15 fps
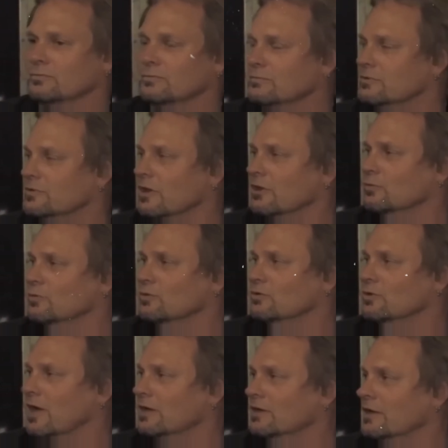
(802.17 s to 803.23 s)
given the
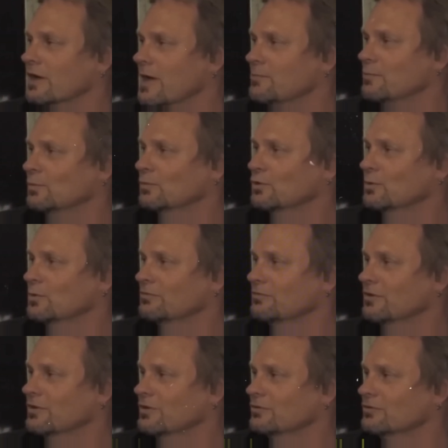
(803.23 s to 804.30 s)
long history between the
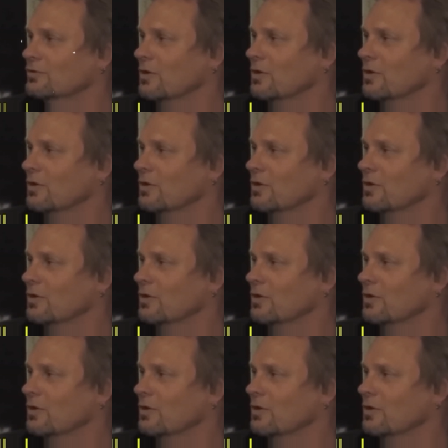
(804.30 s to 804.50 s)
two.